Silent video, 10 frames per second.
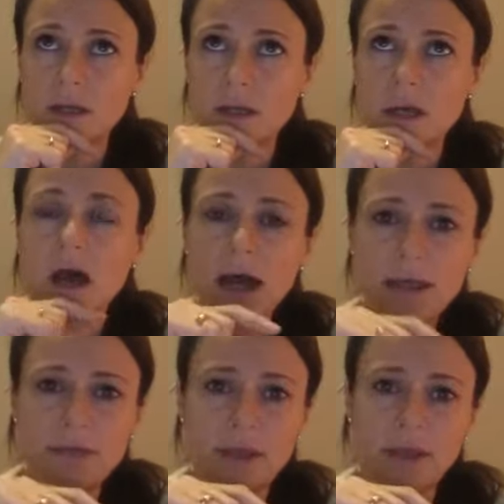I
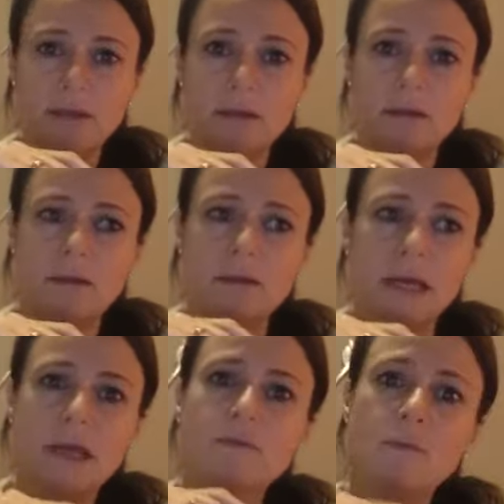think,
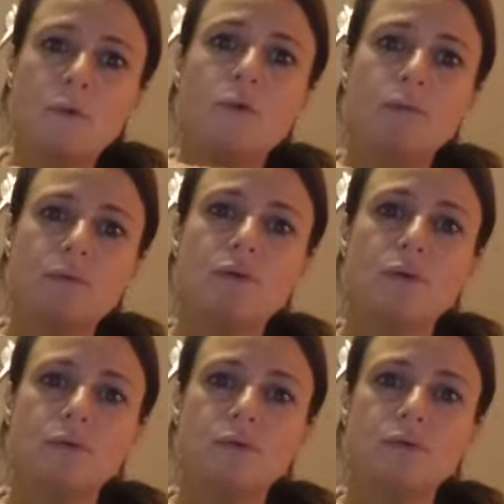even more
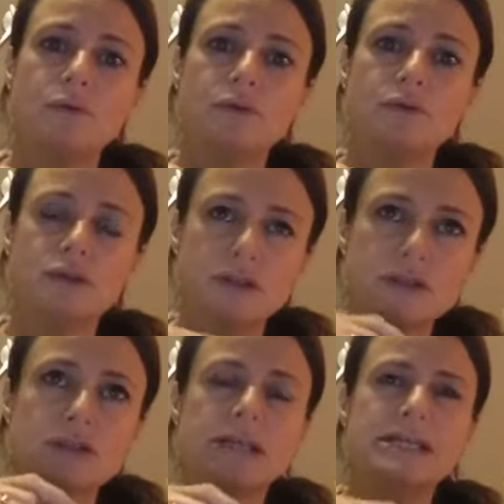important than
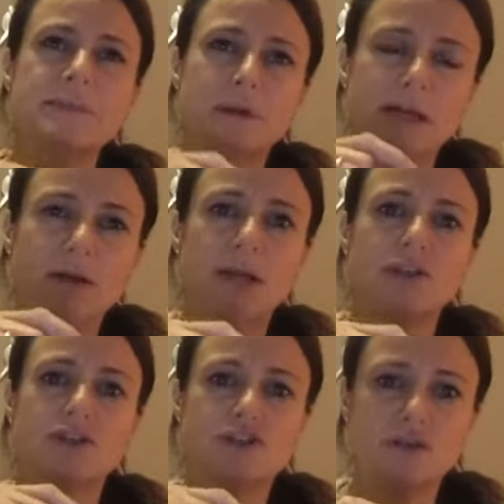desperately looking
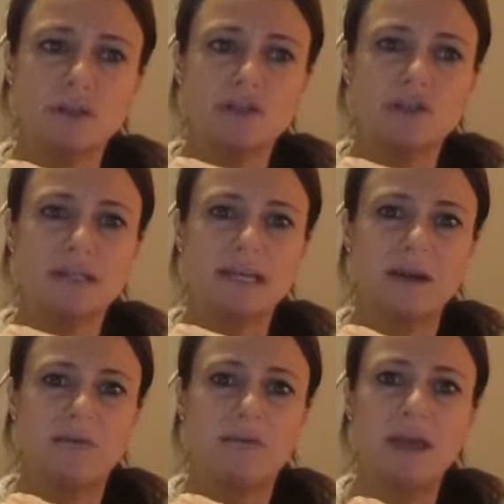to trust
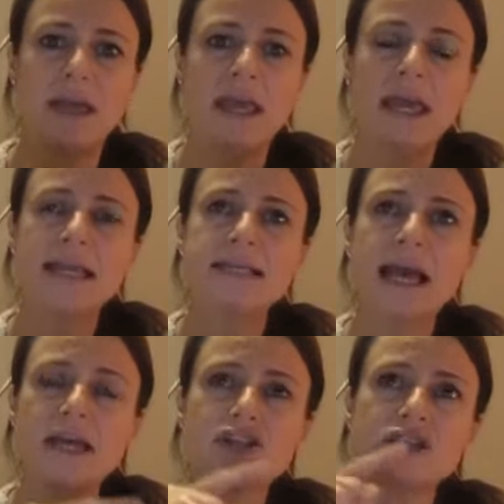yourself is
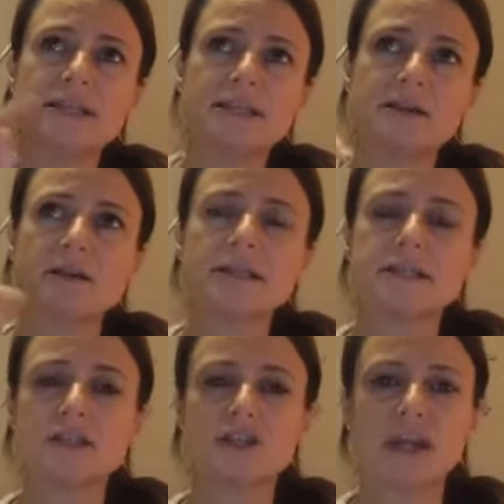actually starting
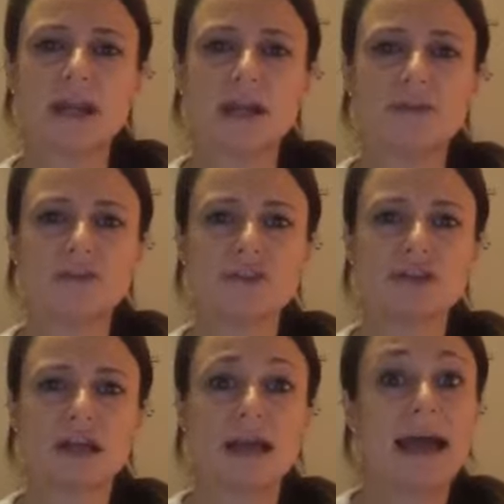to
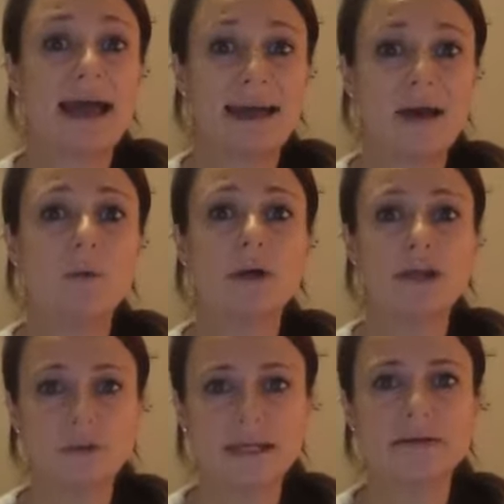challenge, how are
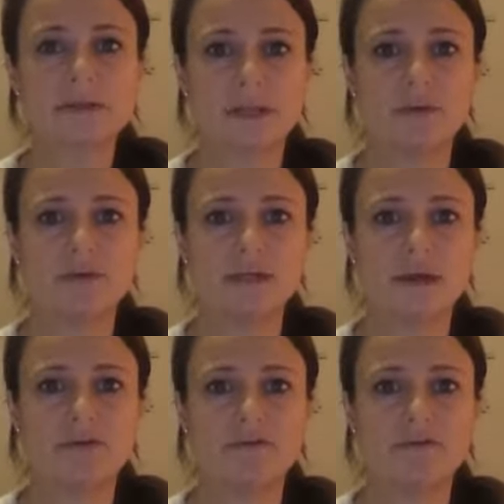you doubting yourself?